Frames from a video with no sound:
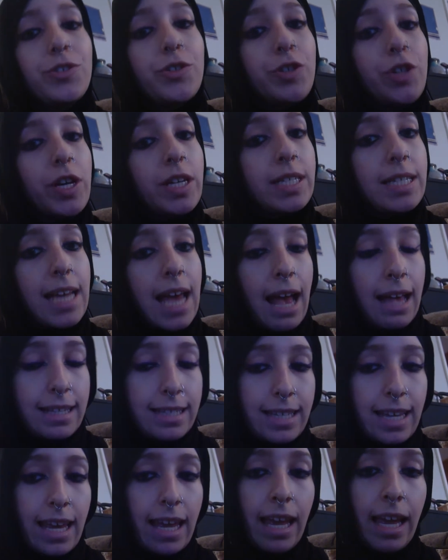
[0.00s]
just
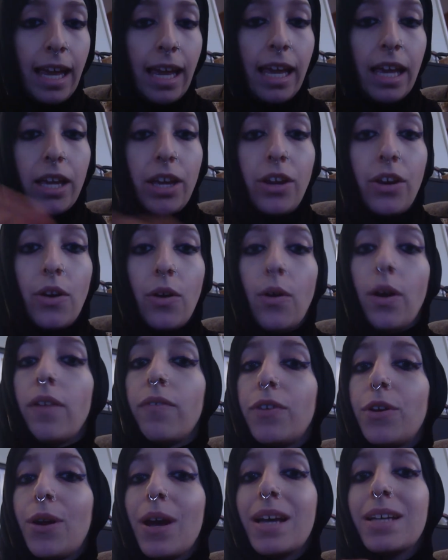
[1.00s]
asking,
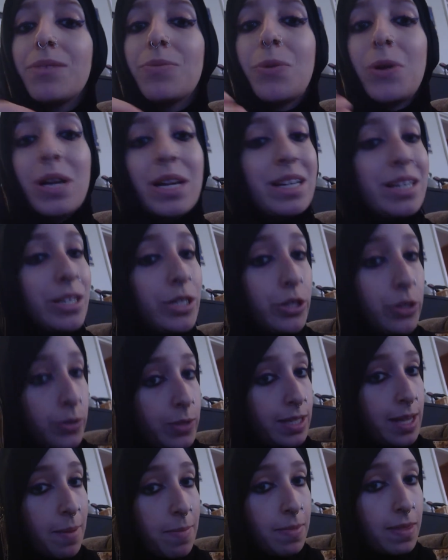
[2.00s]
if you guys wanted to do
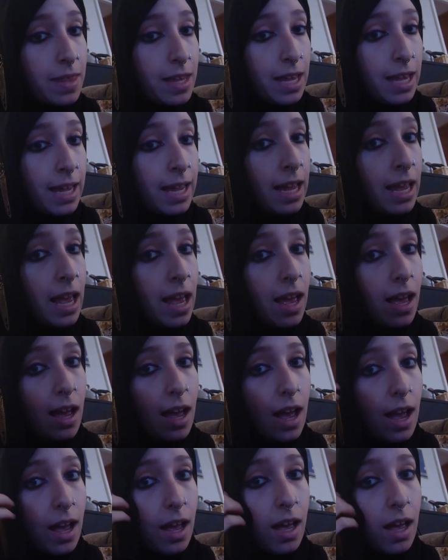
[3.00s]
something,
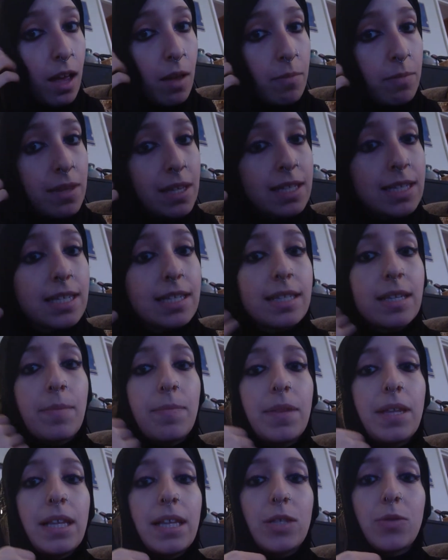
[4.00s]
this is
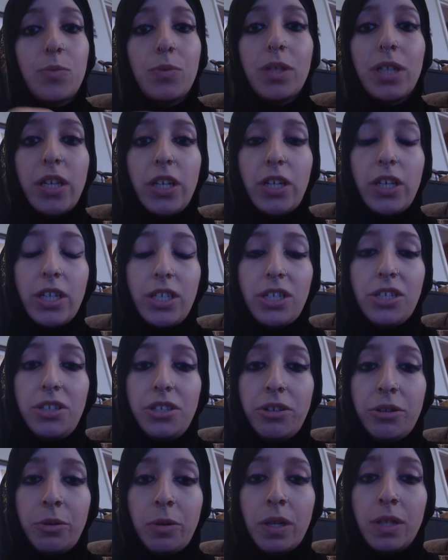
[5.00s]
something that's really good to
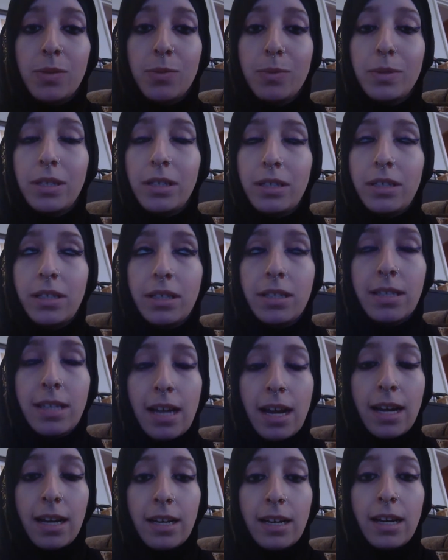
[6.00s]
do. It's really good
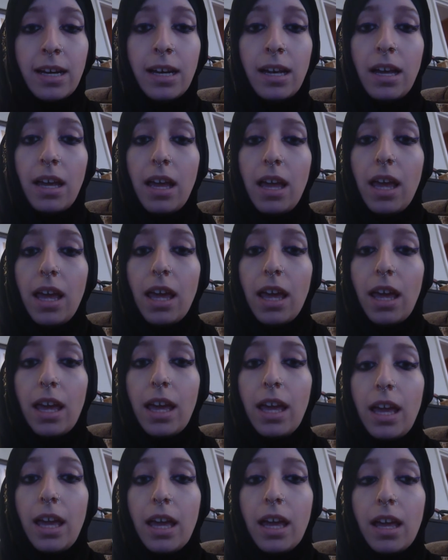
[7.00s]
sadaqah.
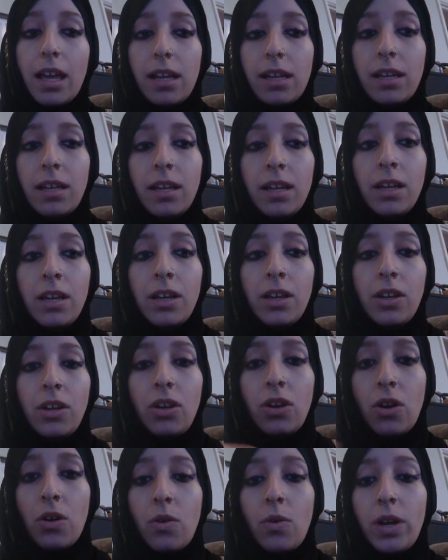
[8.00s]
And
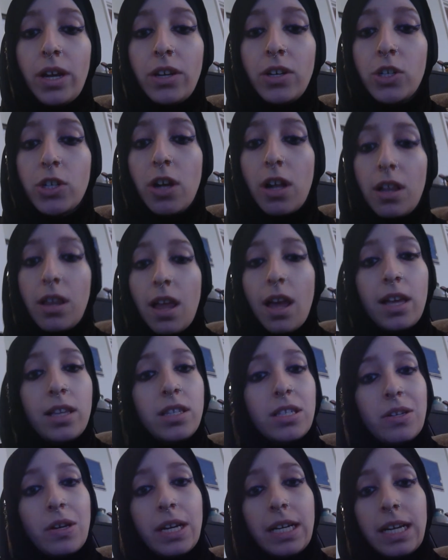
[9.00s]
inshallah,
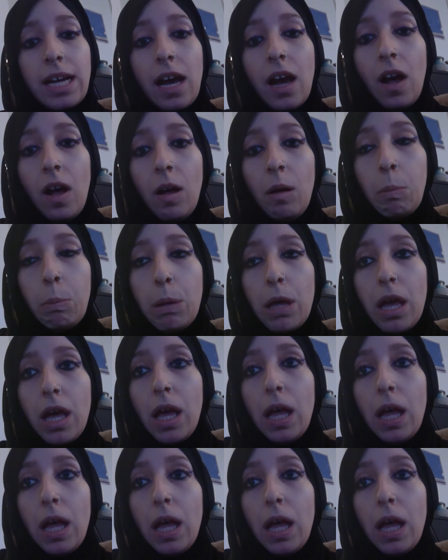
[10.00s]
it's going to help,